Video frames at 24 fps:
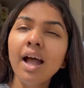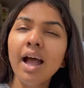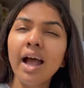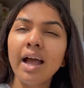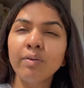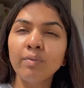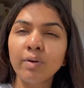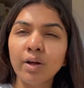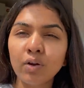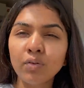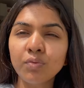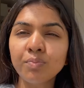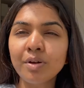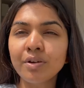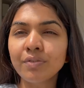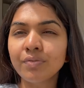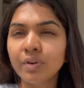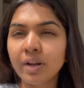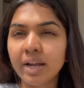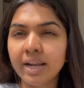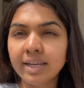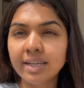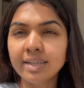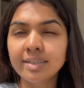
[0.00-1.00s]
and one of my
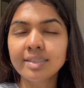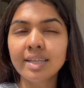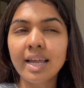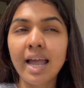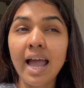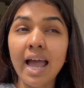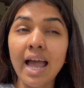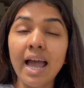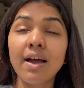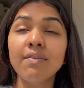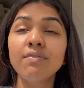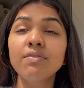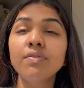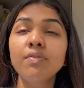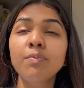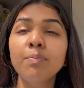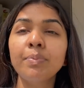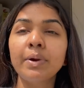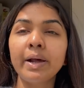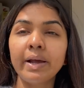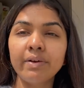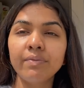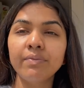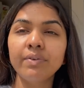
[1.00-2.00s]
friends have a
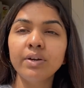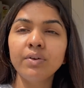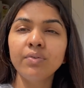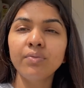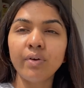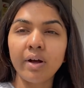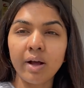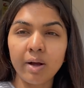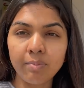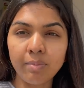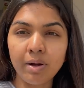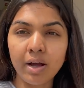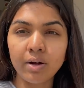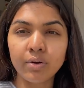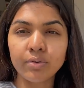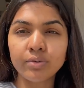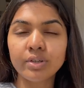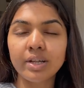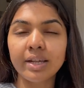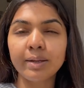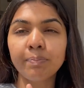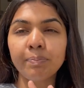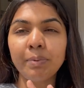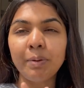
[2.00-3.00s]
private
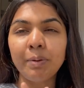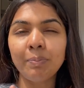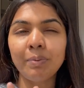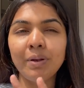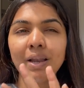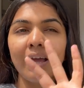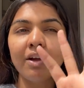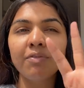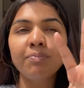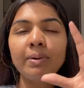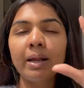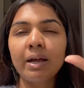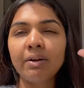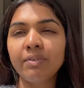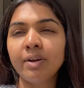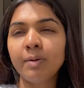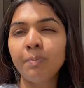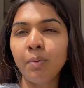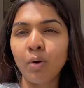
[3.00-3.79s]
farmhouse. Like, people have private